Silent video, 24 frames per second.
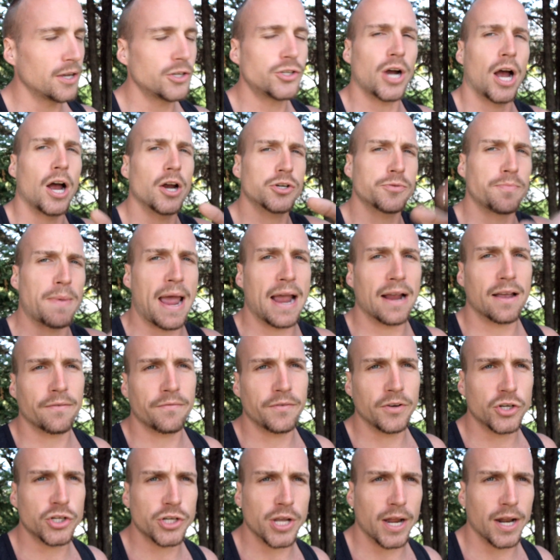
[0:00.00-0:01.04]
Josh
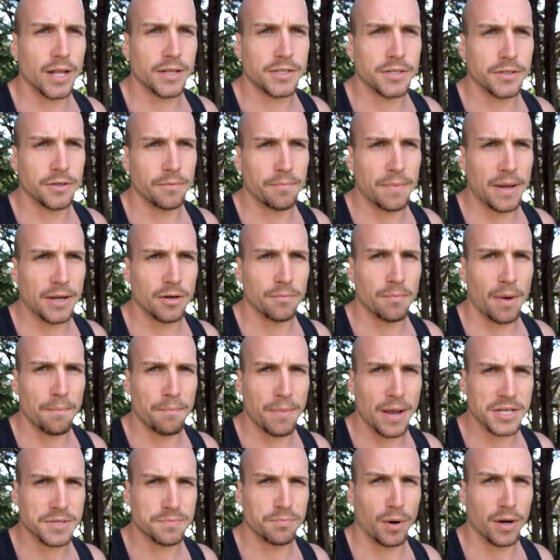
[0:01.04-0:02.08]
McAfee, shout out to you, man. You're my
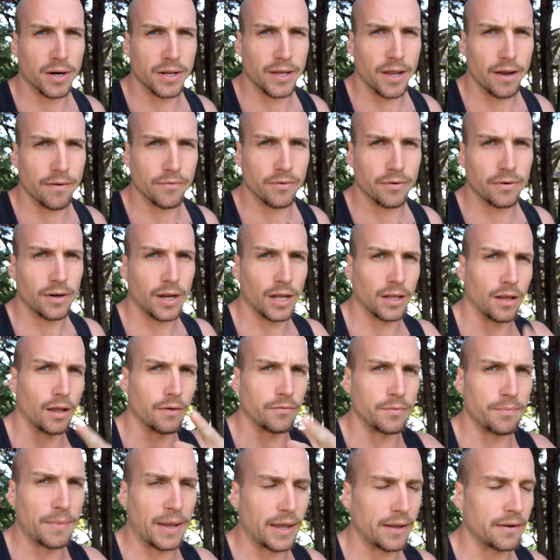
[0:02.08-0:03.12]
best buddy ever. I love
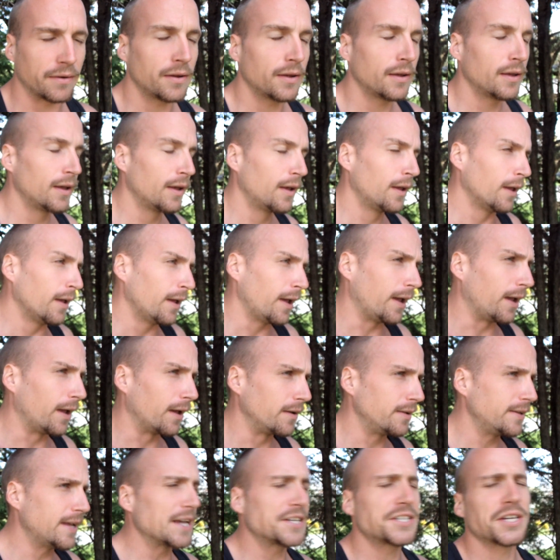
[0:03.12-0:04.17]
you, man. And
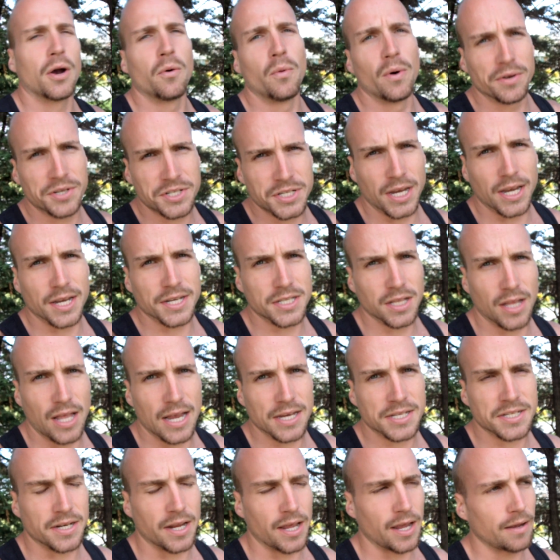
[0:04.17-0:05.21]
yes, I will say his
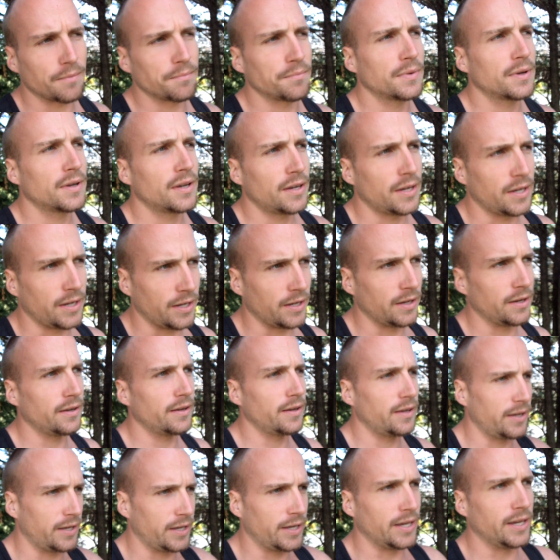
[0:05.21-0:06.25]
last name.
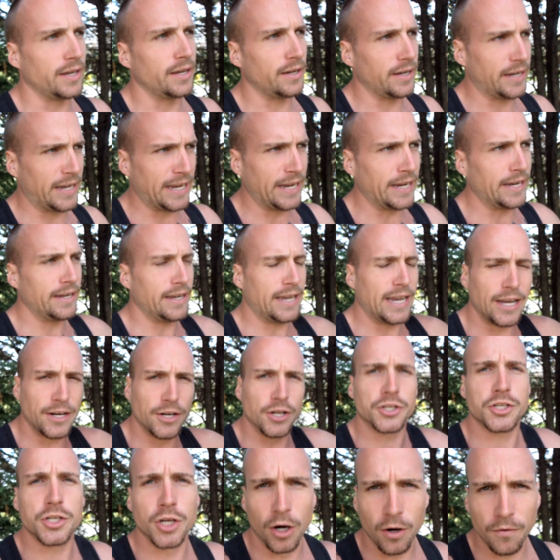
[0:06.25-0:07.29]
He
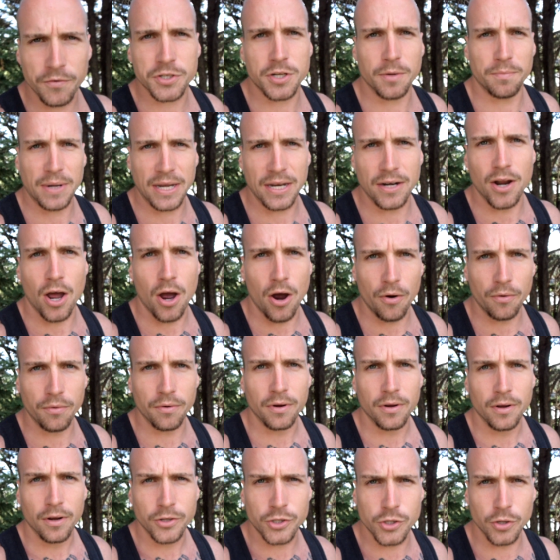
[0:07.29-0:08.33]
deserves to be known
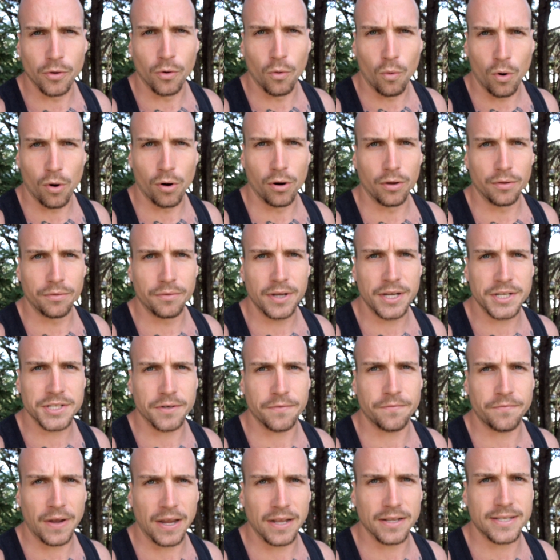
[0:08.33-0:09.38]
to the world. He's a
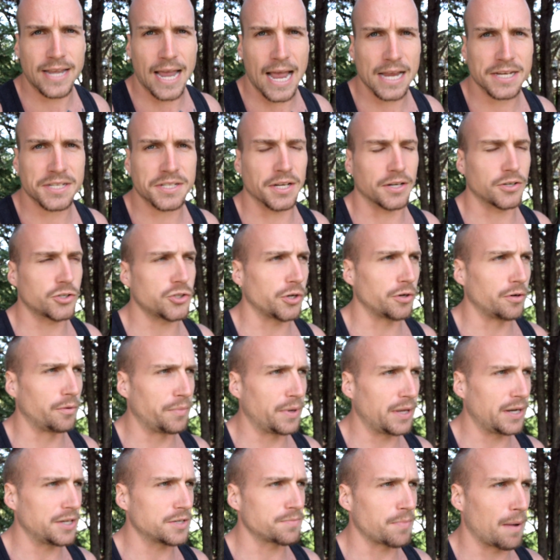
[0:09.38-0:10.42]
fantastic
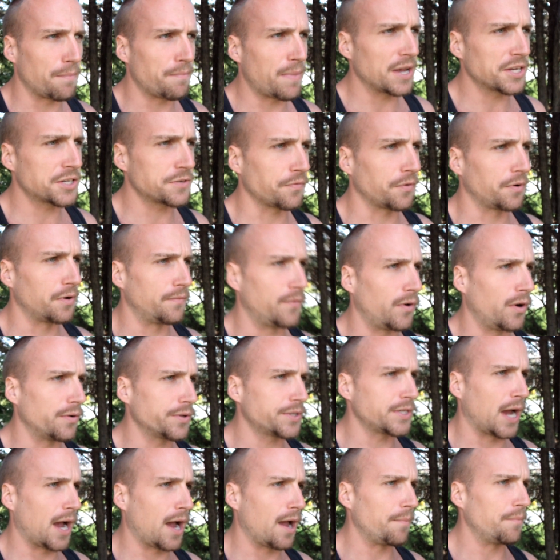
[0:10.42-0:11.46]
gentleman. He's my best friend of all
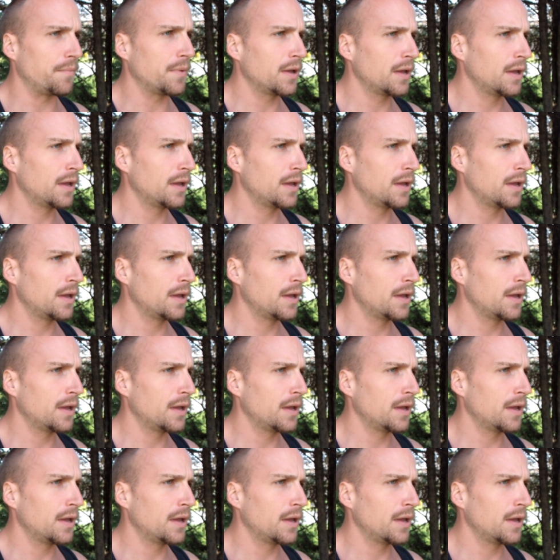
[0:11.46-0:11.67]
time.